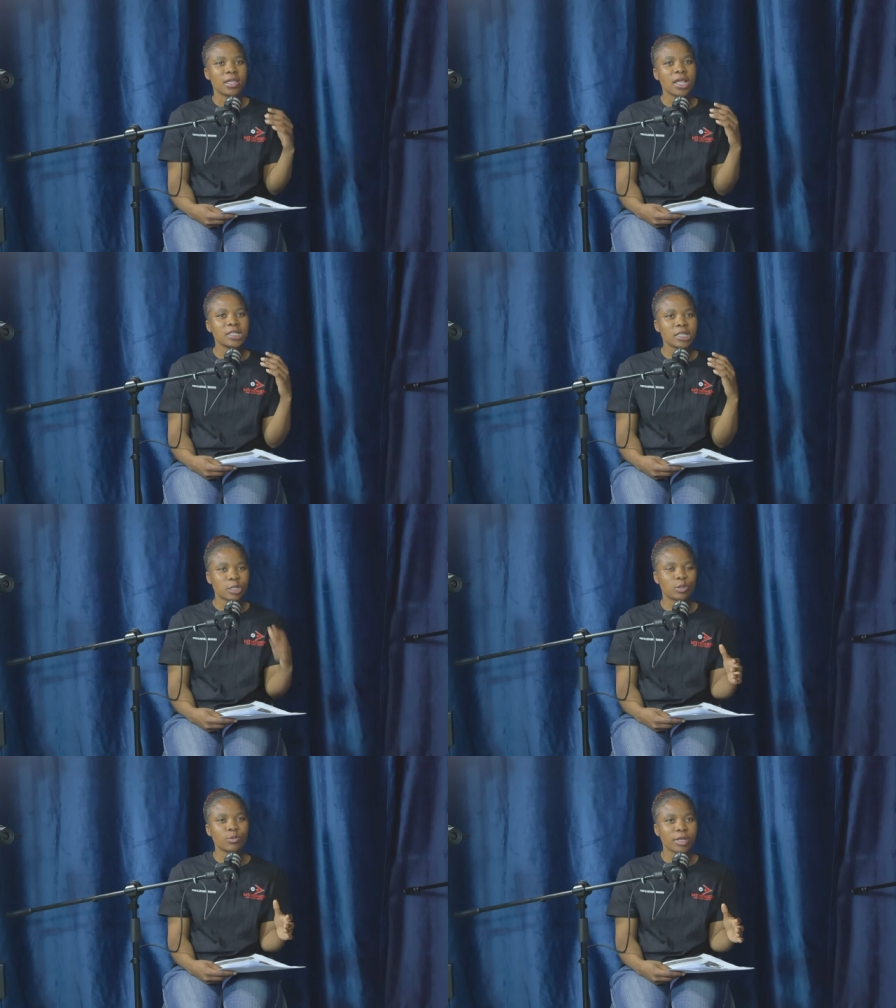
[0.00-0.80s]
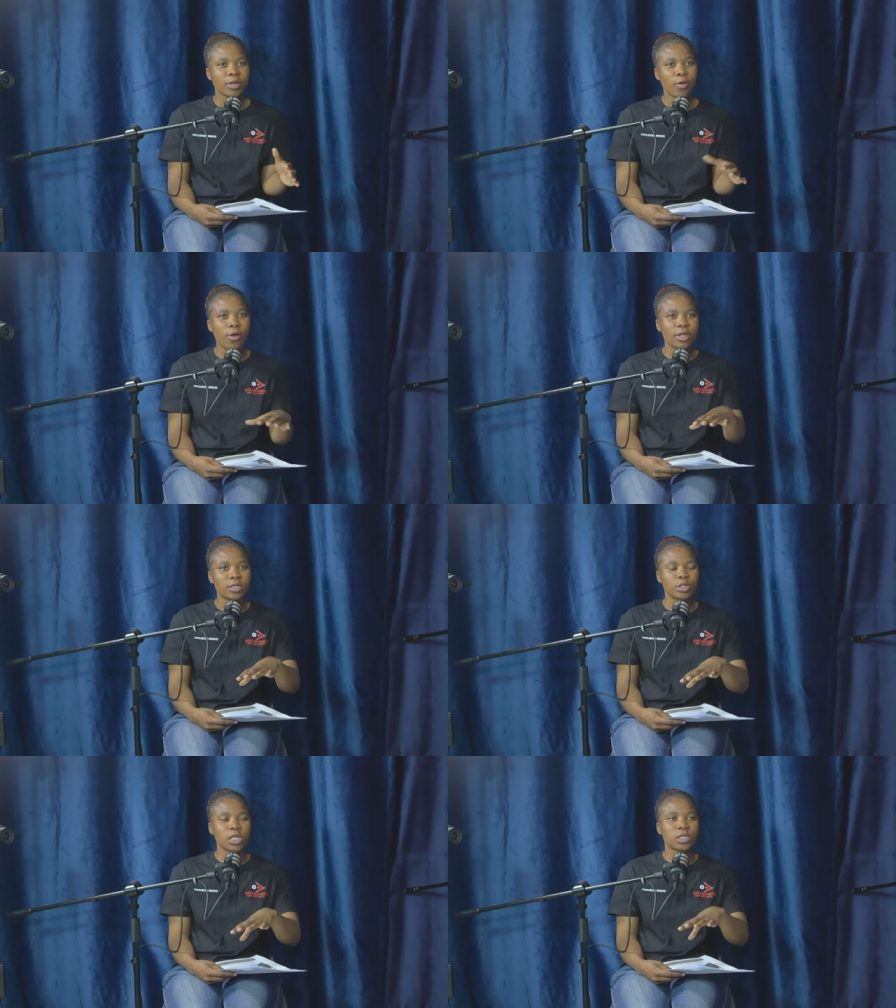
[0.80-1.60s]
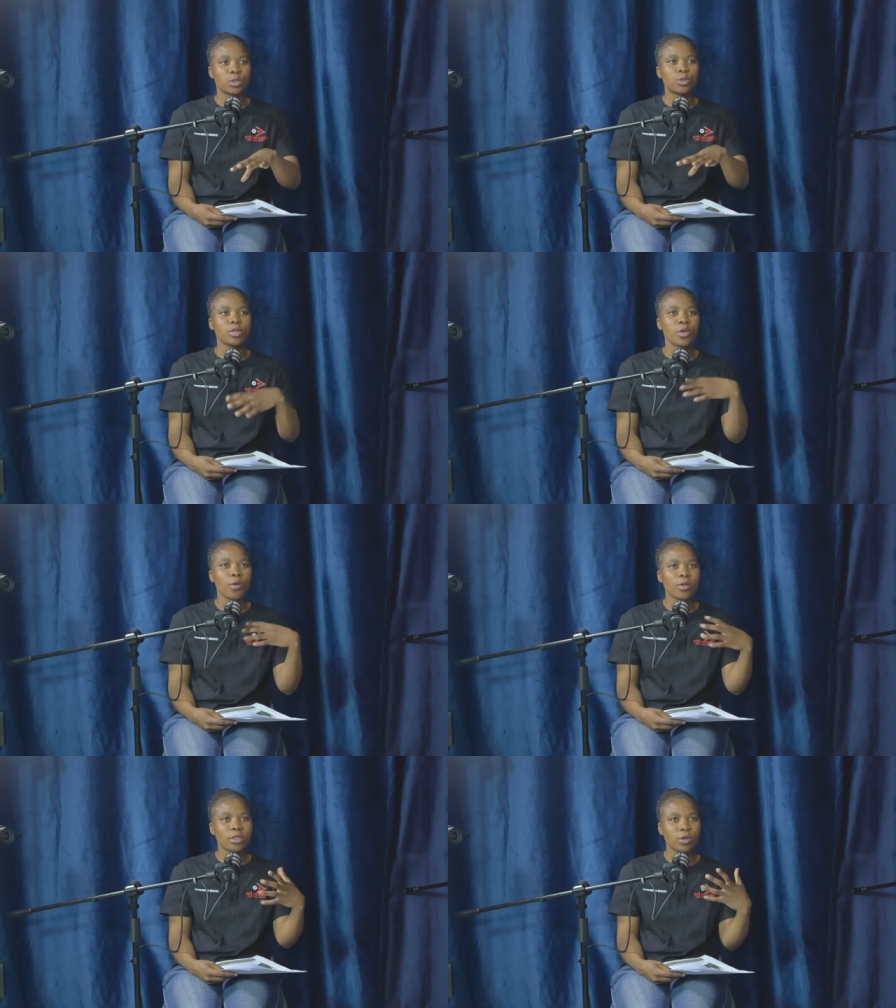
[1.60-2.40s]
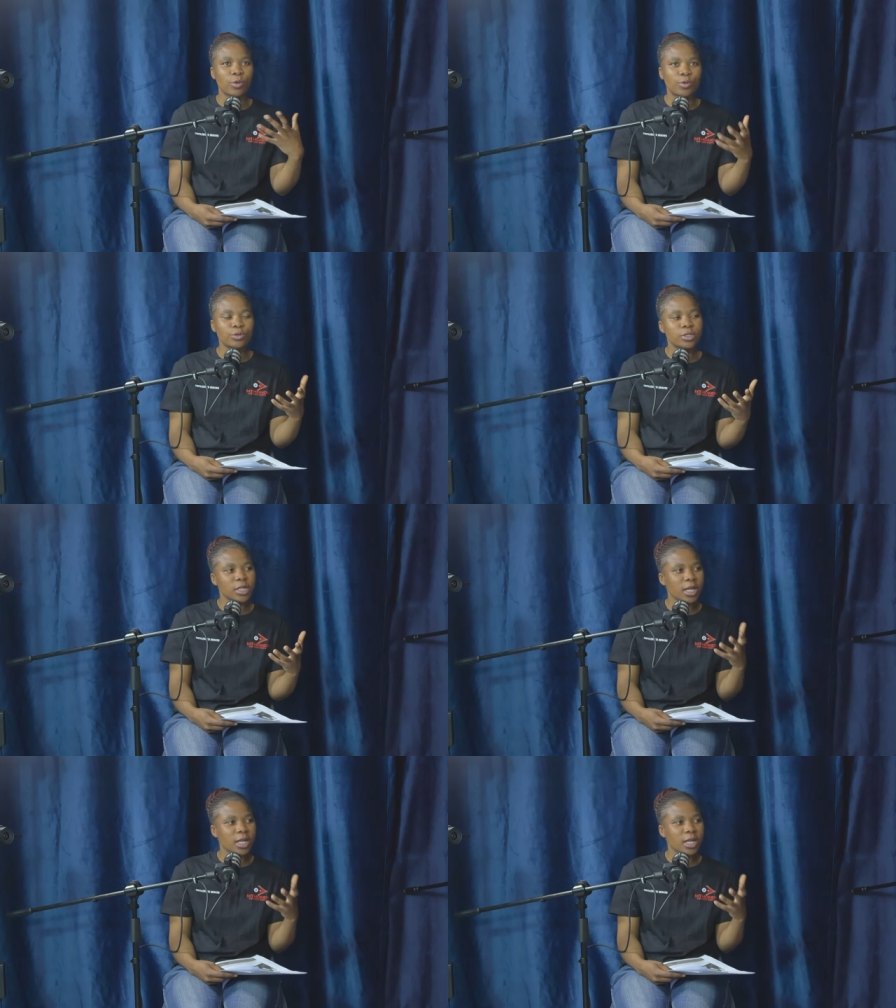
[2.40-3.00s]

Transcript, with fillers: yes, he's doing he's, he's doing all the good